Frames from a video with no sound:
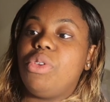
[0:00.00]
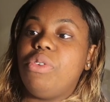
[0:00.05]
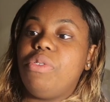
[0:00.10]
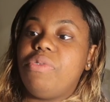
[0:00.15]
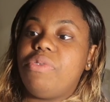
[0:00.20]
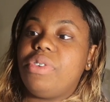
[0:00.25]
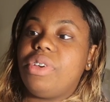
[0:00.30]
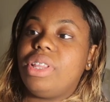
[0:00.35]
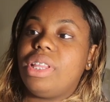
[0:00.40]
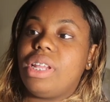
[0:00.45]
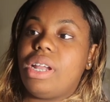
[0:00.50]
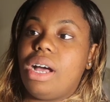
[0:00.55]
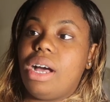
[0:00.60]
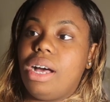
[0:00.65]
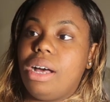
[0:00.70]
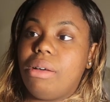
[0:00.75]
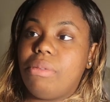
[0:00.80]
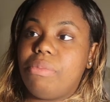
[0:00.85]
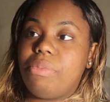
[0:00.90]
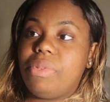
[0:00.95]
when you fill it
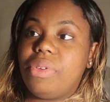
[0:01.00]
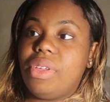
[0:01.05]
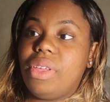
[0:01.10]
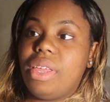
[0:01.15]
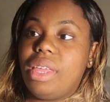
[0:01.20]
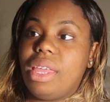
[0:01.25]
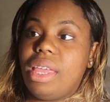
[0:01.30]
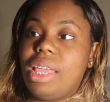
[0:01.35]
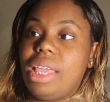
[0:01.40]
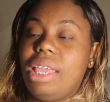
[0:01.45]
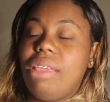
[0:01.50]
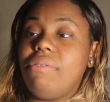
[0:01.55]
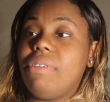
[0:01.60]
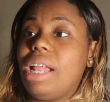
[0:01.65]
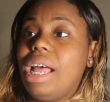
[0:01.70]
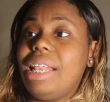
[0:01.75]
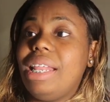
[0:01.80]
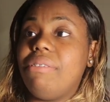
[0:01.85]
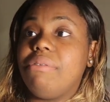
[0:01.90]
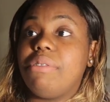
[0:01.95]
up
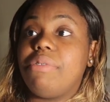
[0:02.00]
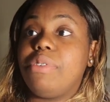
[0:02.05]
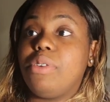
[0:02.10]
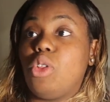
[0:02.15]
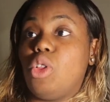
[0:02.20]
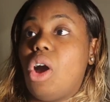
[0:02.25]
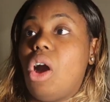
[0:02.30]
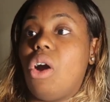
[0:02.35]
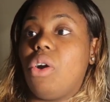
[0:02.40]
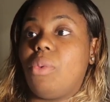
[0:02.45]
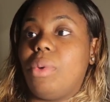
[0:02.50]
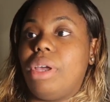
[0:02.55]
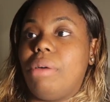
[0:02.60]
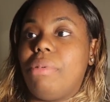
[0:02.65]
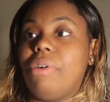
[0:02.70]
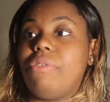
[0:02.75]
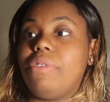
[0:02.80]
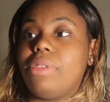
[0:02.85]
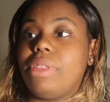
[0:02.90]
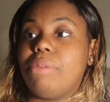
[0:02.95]
even I didn't even fill it all the way
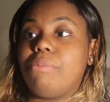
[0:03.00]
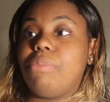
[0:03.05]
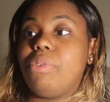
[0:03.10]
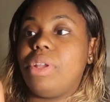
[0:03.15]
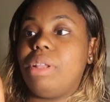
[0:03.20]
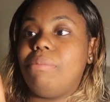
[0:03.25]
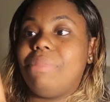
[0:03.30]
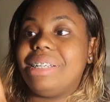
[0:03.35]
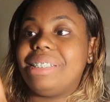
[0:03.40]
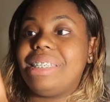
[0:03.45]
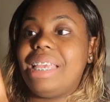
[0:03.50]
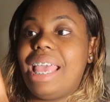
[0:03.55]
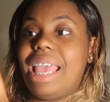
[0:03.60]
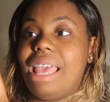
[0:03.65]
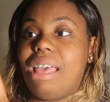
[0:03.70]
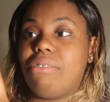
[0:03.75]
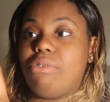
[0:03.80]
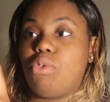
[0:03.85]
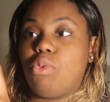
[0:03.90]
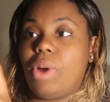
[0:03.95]
up. I filled it pretty much
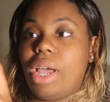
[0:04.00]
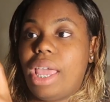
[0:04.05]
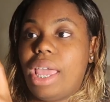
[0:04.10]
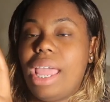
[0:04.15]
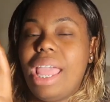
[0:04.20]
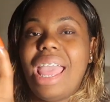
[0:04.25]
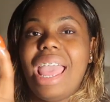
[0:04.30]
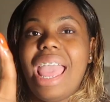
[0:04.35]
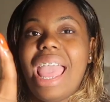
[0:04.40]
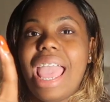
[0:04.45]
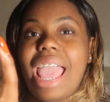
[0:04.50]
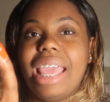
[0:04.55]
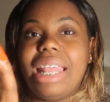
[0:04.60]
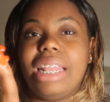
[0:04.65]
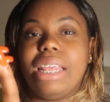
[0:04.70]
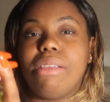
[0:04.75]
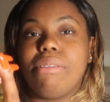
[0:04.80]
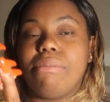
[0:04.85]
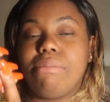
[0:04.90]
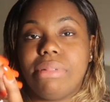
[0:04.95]
halfway
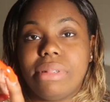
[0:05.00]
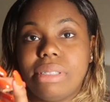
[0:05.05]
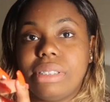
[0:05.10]
and it